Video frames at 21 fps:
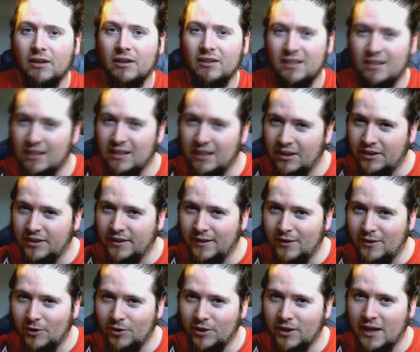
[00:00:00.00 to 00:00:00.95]
there's this little
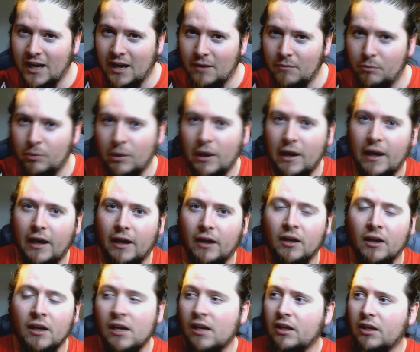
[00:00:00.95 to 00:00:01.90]
thing called a
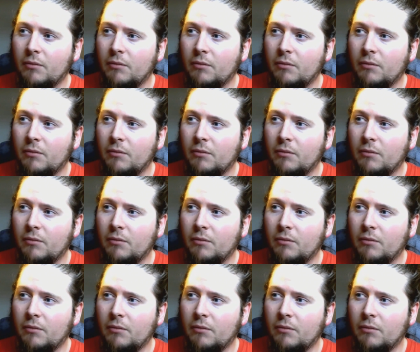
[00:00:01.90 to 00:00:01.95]
campaign.